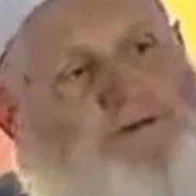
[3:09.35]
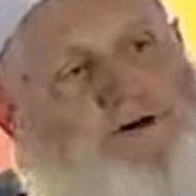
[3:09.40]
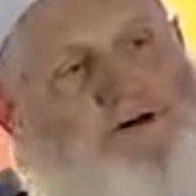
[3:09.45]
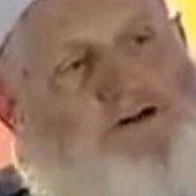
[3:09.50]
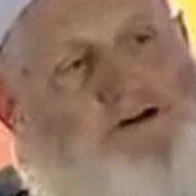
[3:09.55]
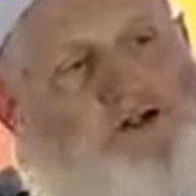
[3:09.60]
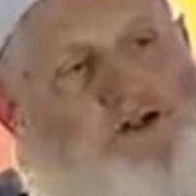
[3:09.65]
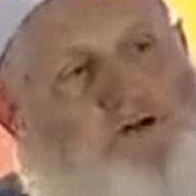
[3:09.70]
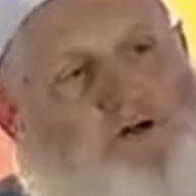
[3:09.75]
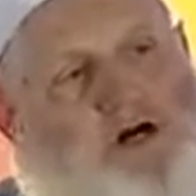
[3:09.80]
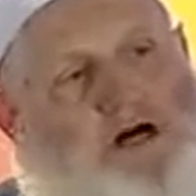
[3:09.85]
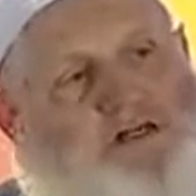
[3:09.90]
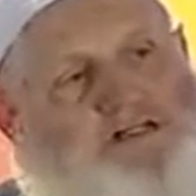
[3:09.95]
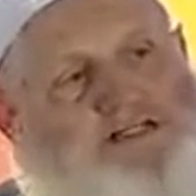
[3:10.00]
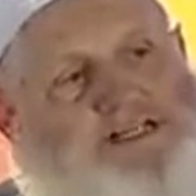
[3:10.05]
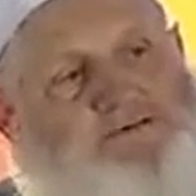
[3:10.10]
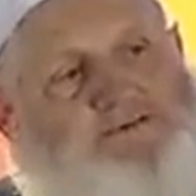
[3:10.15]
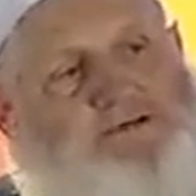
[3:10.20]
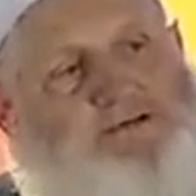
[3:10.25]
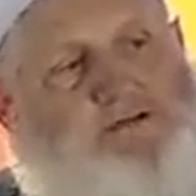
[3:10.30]
first
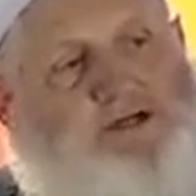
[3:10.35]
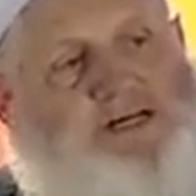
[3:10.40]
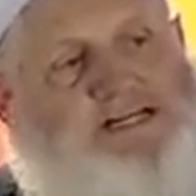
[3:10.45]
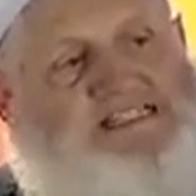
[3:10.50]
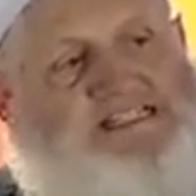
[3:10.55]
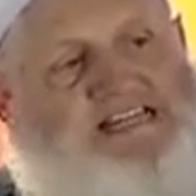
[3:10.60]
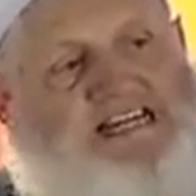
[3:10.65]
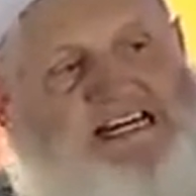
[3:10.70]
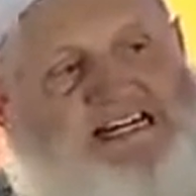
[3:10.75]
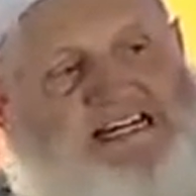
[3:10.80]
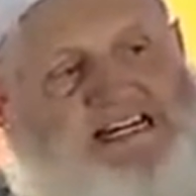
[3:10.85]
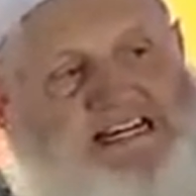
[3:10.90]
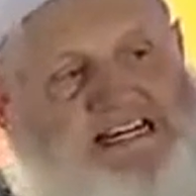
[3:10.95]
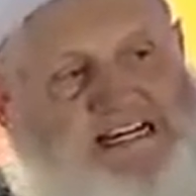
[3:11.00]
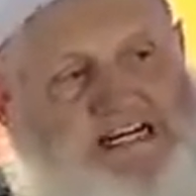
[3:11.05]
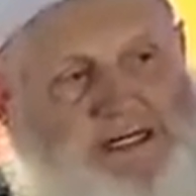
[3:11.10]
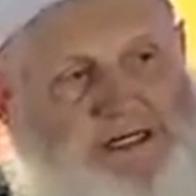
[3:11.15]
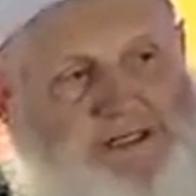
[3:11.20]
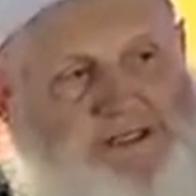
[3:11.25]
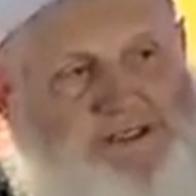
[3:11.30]
Qurans ever translated to
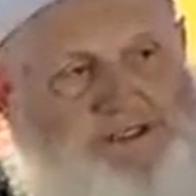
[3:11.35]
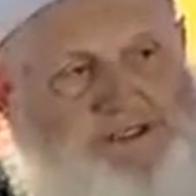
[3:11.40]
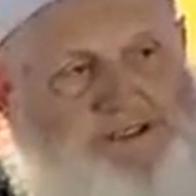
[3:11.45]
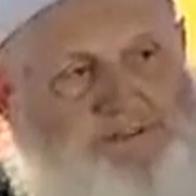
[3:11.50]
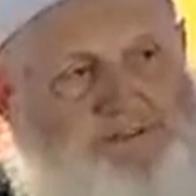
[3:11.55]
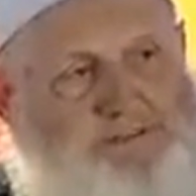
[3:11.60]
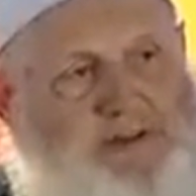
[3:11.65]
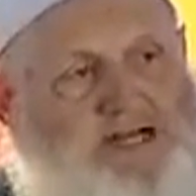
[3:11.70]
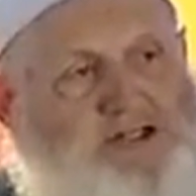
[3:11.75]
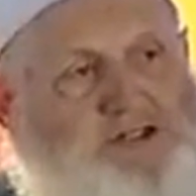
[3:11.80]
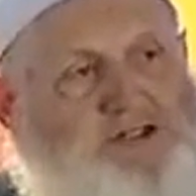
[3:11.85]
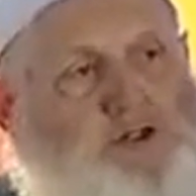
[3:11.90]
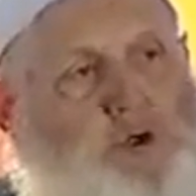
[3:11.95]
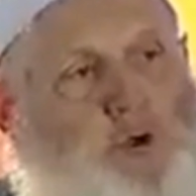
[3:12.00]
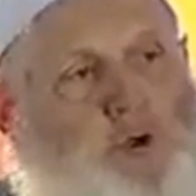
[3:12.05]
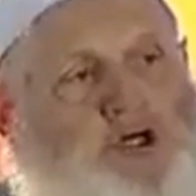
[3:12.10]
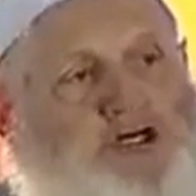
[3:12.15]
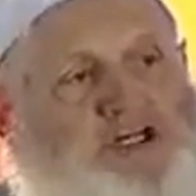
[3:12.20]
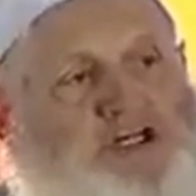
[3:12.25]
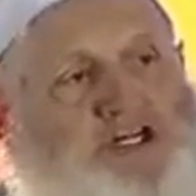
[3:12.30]
English by
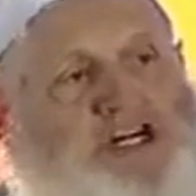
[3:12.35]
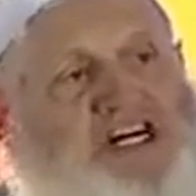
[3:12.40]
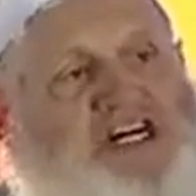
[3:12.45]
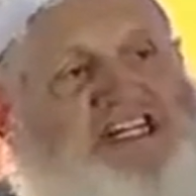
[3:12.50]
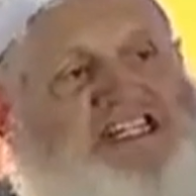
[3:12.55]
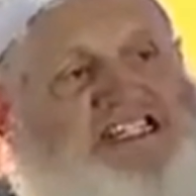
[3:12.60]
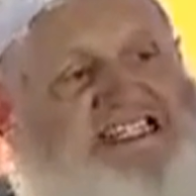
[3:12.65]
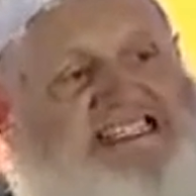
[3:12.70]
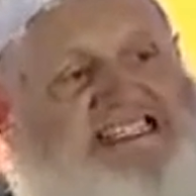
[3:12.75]
George